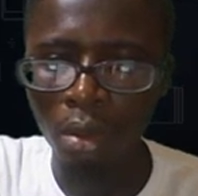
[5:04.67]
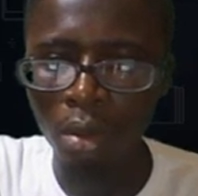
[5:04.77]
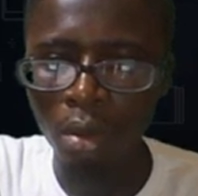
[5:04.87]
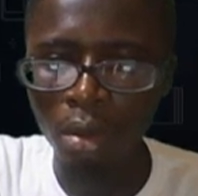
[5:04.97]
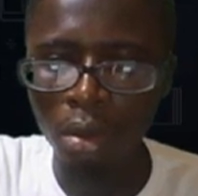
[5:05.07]

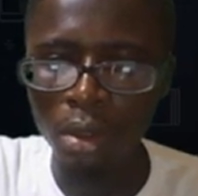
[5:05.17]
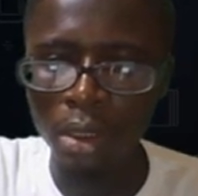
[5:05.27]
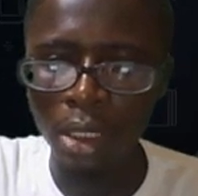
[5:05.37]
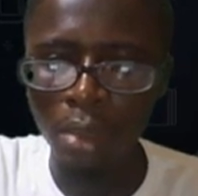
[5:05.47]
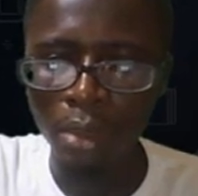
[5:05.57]
all
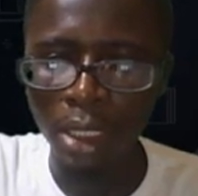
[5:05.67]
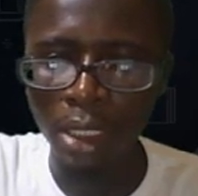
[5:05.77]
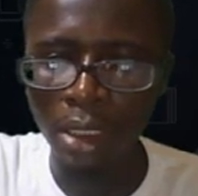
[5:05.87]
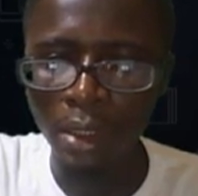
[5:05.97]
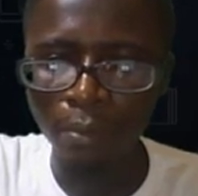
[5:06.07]
times
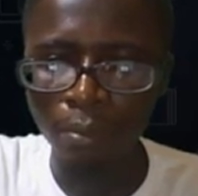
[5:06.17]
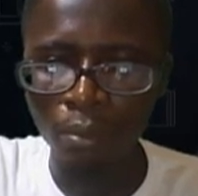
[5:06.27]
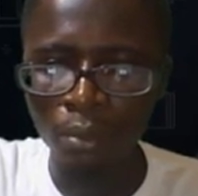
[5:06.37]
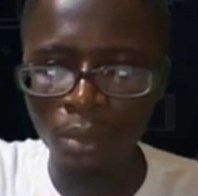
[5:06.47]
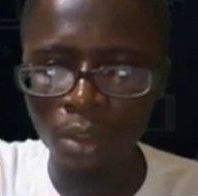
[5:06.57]
90.
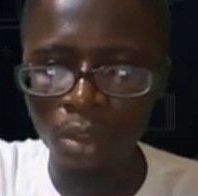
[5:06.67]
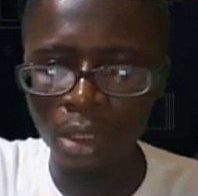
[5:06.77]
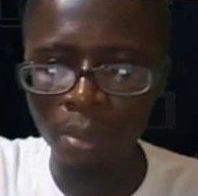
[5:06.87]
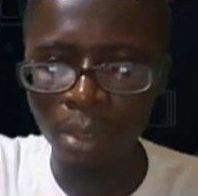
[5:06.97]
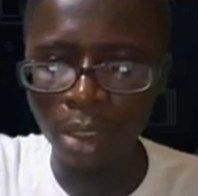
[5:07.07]
So
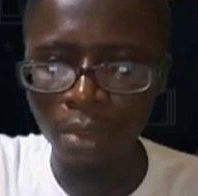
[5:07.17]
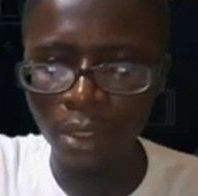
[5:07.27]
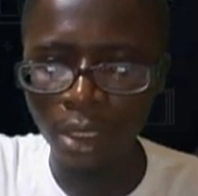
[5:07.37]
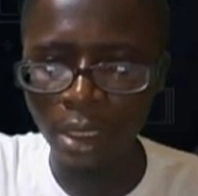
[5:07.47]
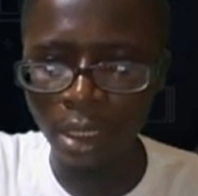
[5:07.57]
10 minus
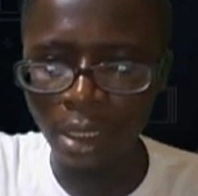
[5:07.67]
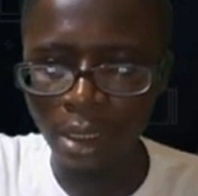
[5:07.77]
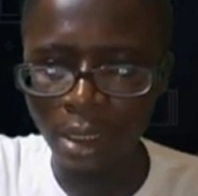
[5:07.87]
4 is 6.